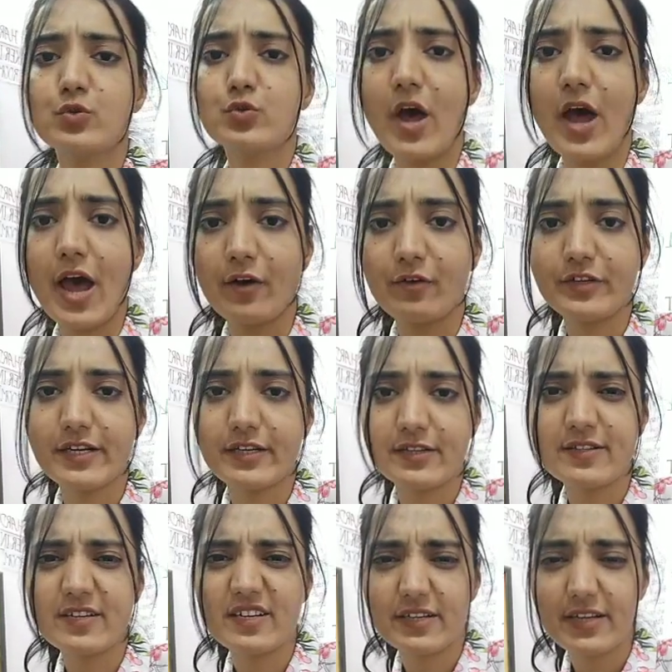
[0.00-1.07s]
to have
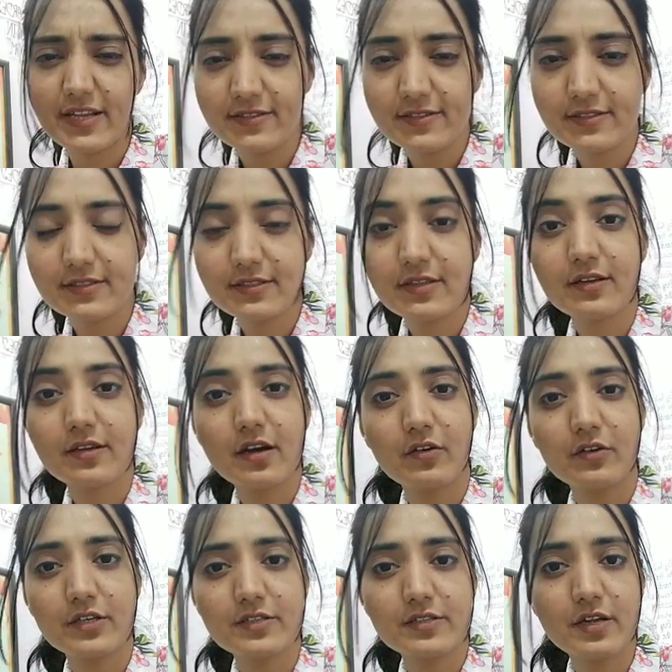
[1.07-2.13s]
that intense
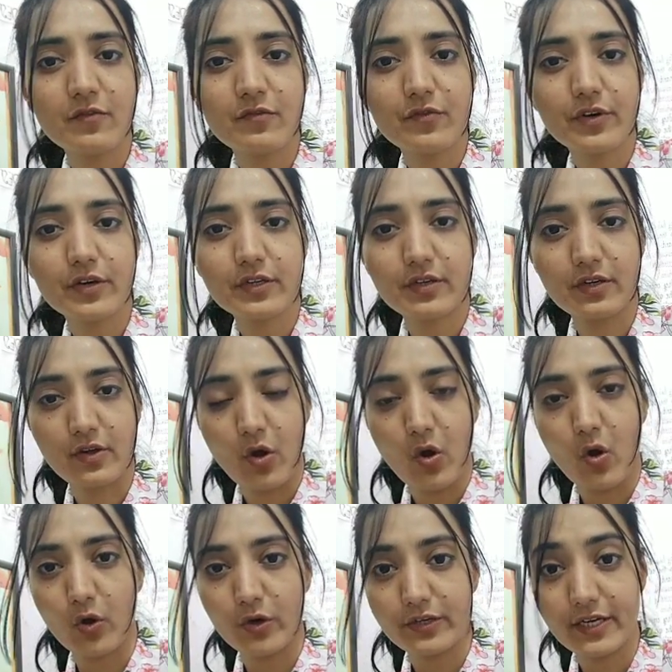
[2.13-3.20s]
discomfort
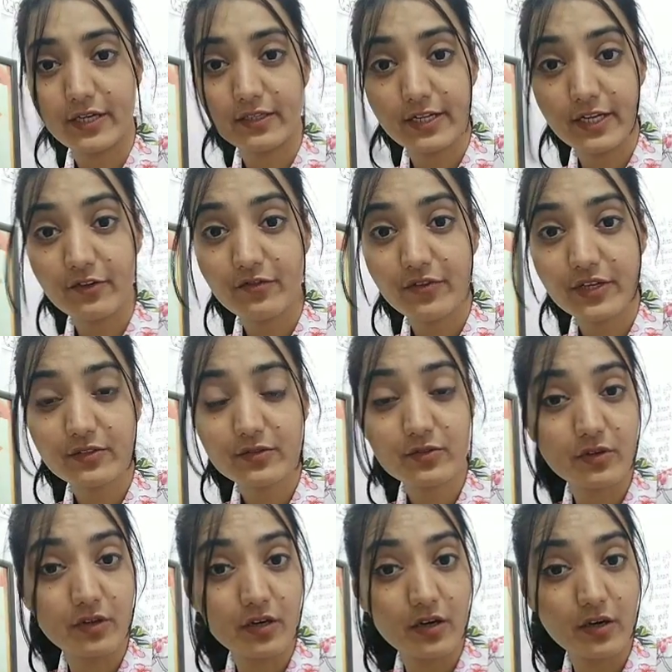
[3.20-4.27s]
or that terrifying
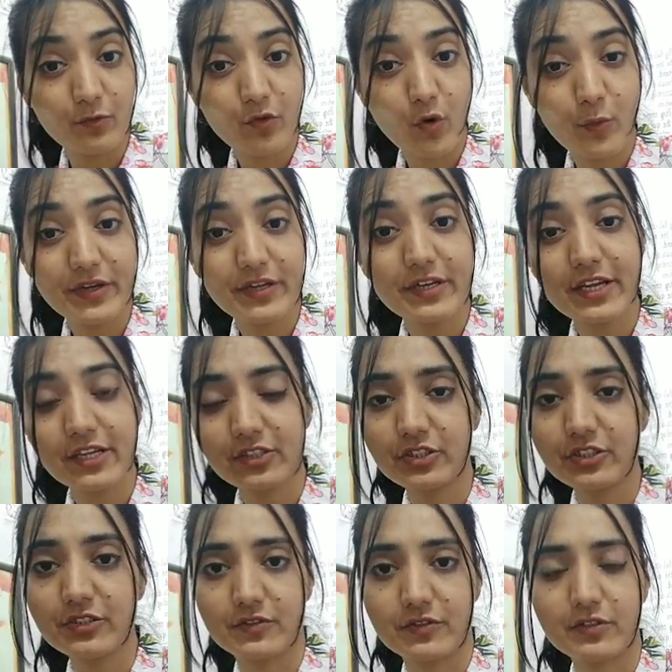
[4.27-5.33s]
phobic
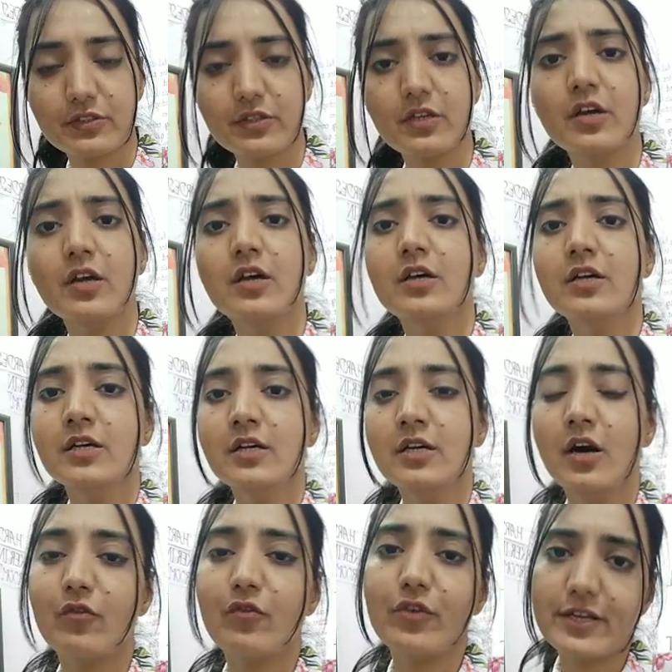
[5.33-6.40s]
reactions.
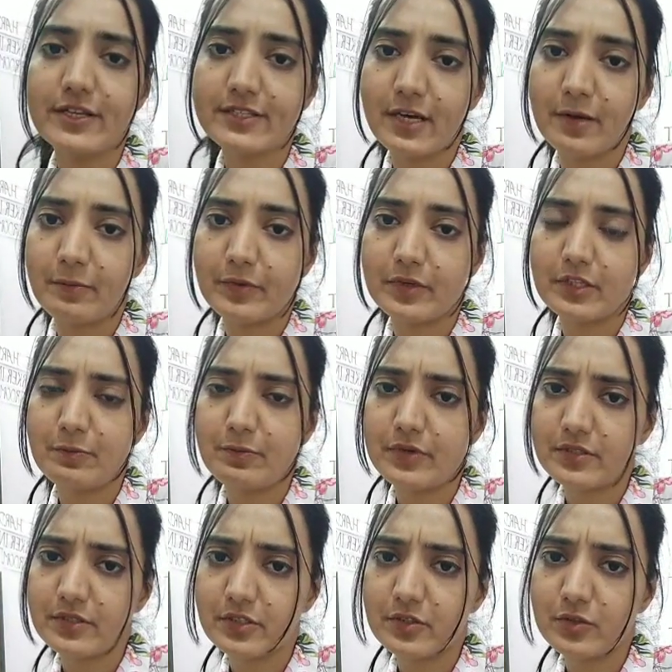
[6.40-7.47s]
For example, the
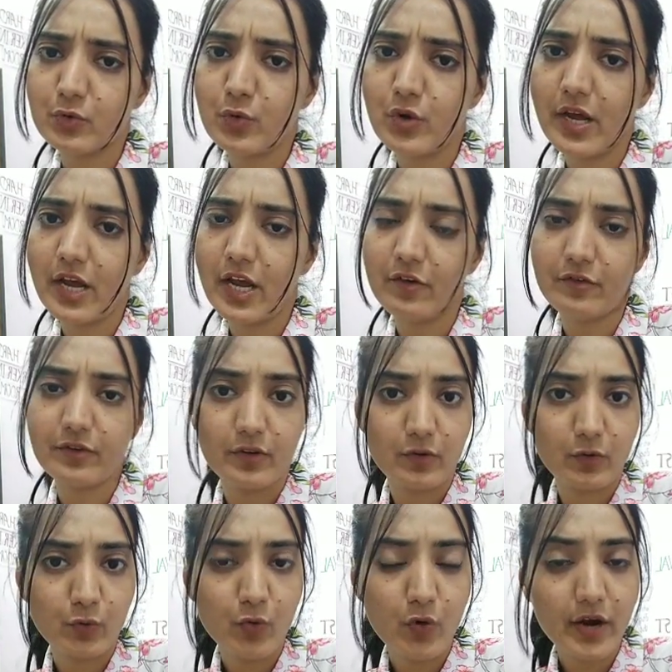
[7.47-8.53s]
persons who are
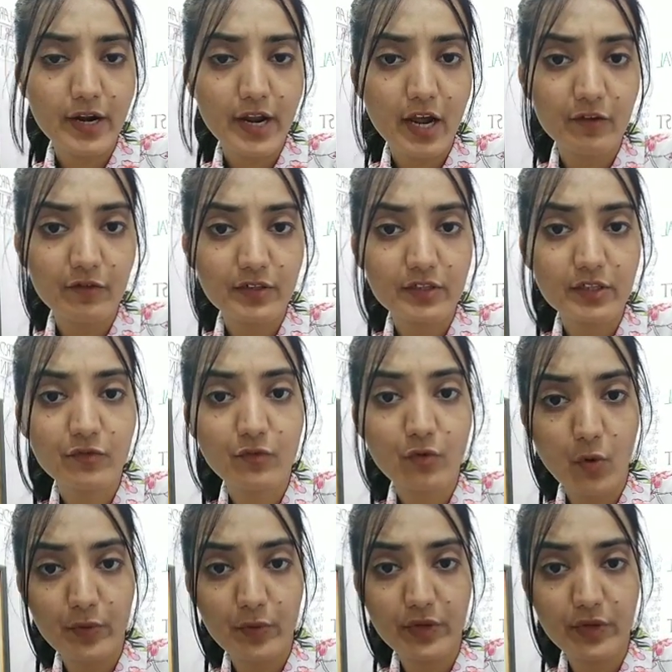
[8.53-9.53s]
having the